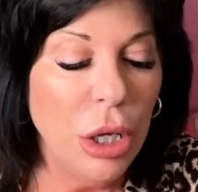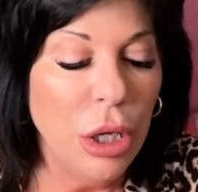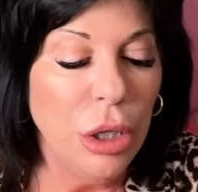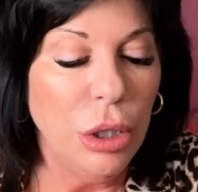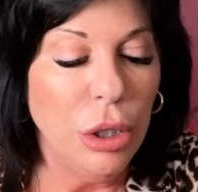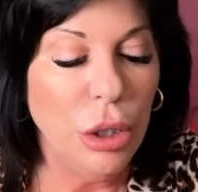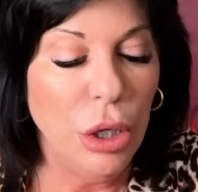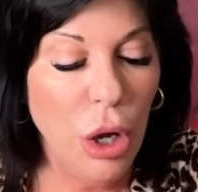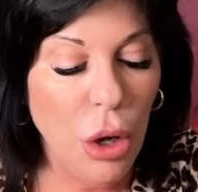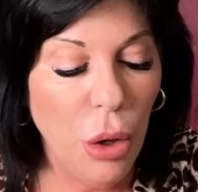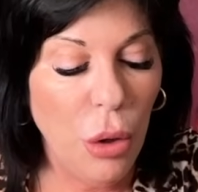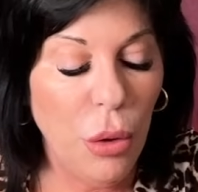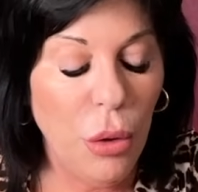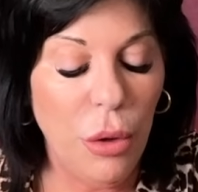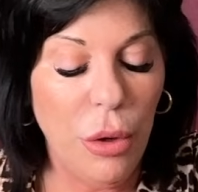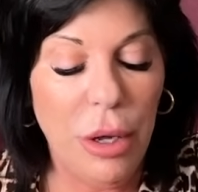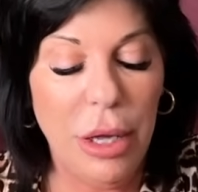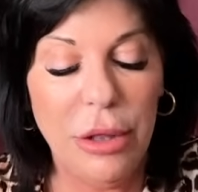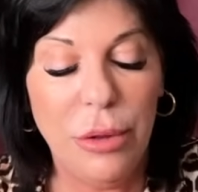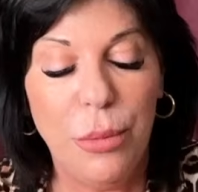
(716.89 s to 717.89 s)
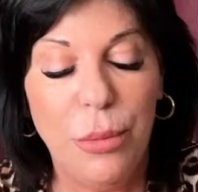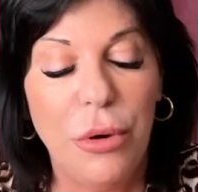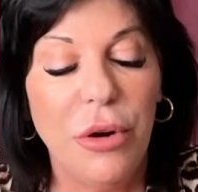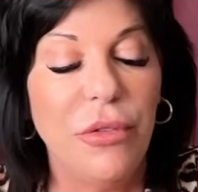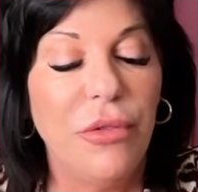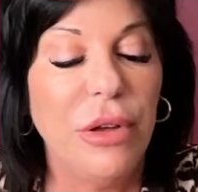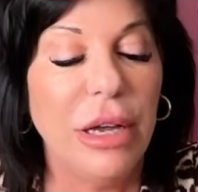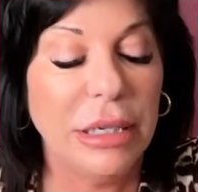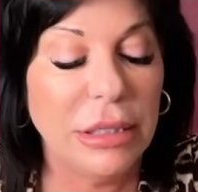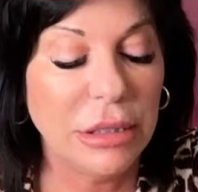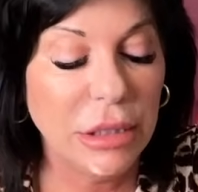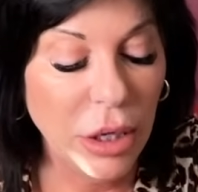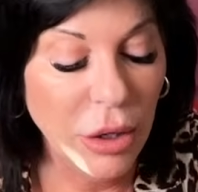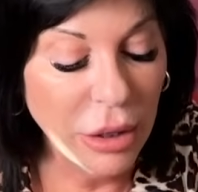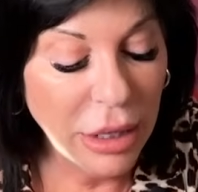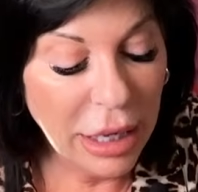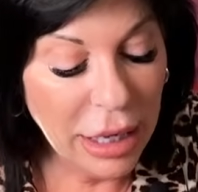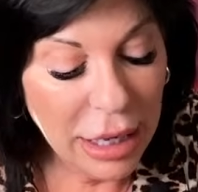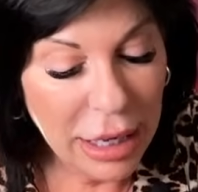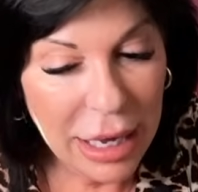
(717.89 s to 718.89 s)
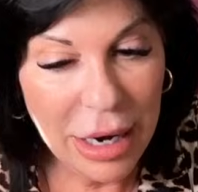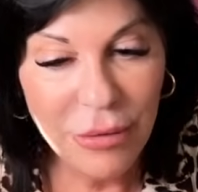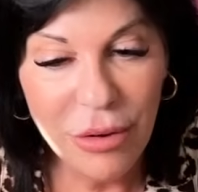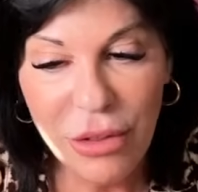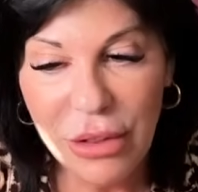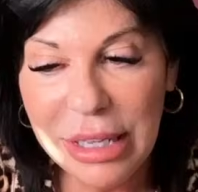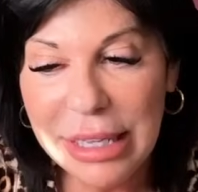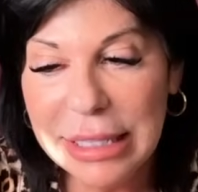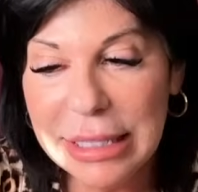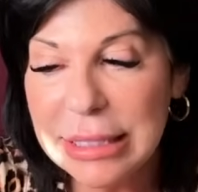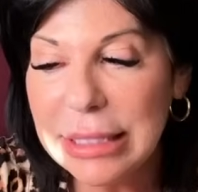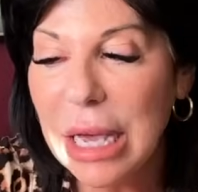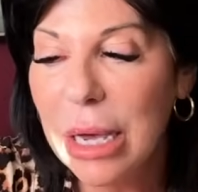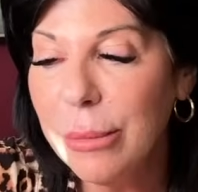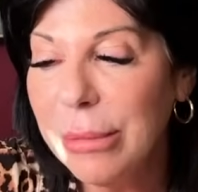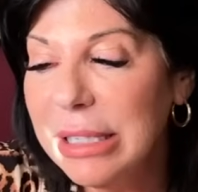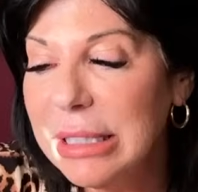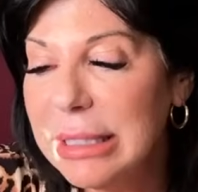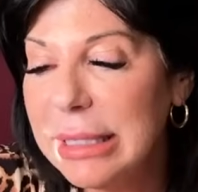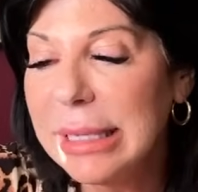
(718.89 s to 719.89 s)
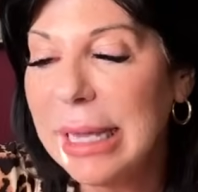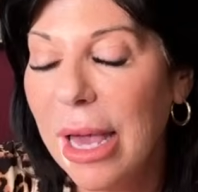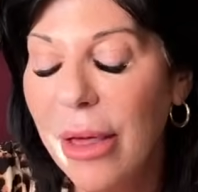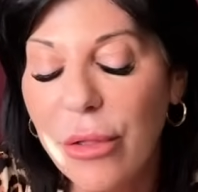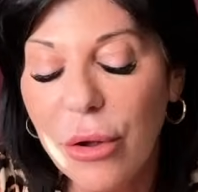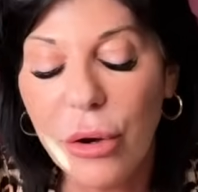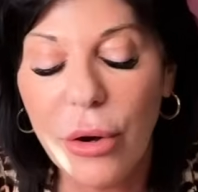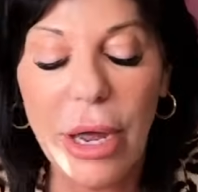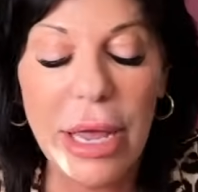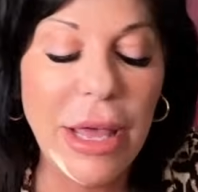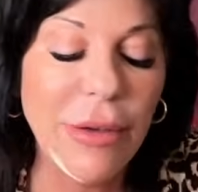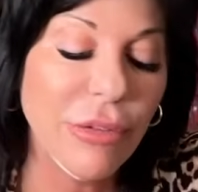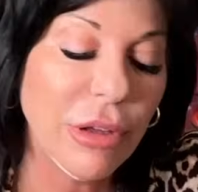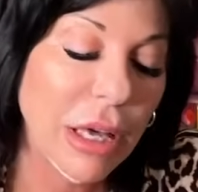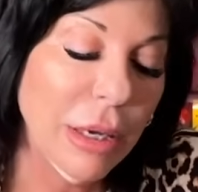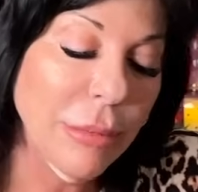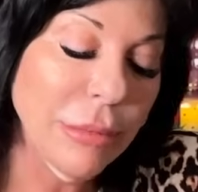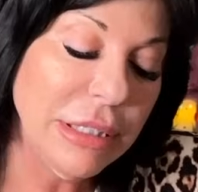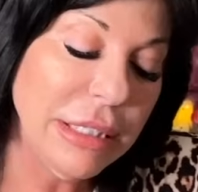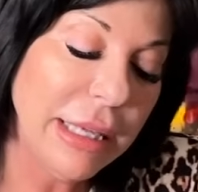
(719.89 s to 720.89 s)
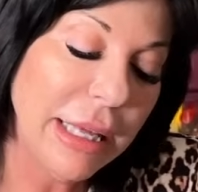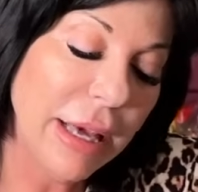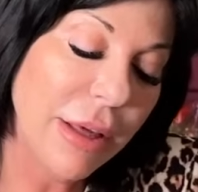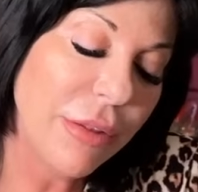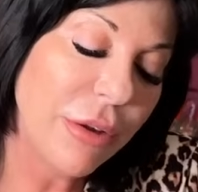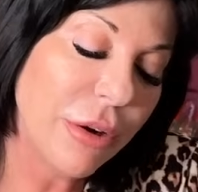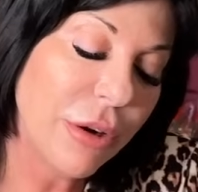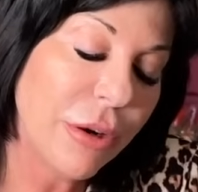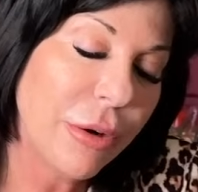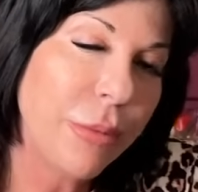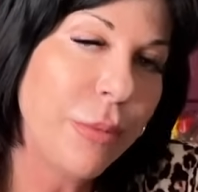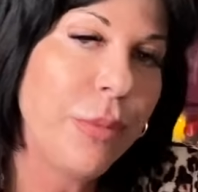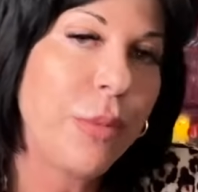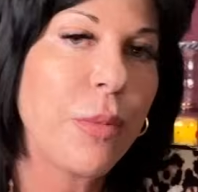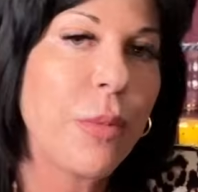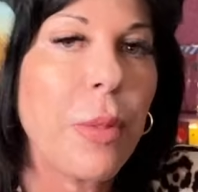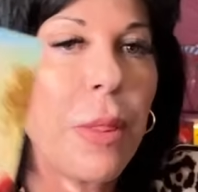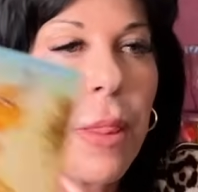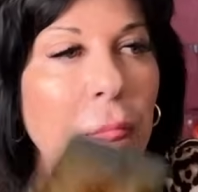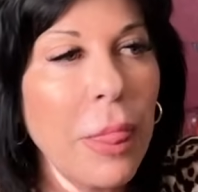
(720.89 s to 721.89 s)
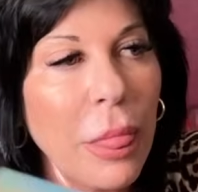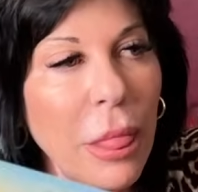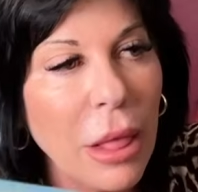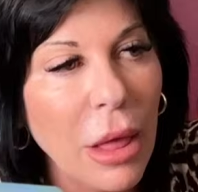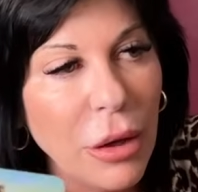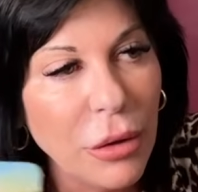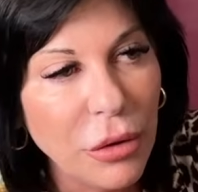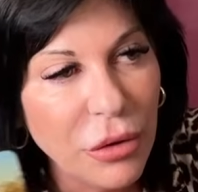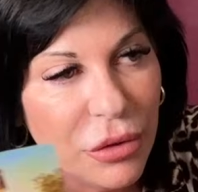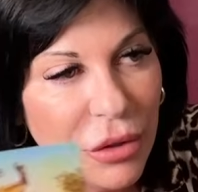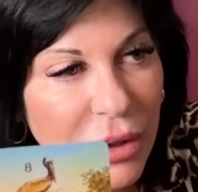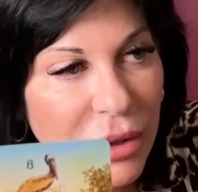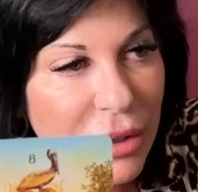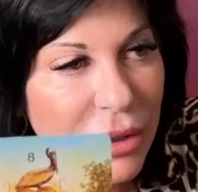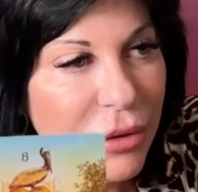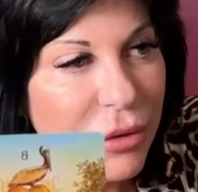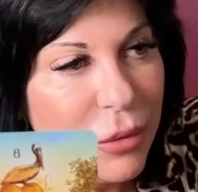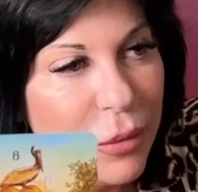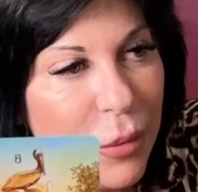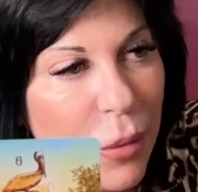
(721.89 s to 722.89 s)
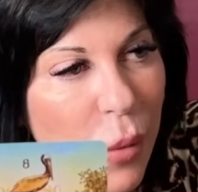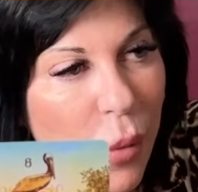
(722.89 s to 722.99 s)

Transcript: No, that's perfect. Okay, everything is coming together. I have come together. You see this?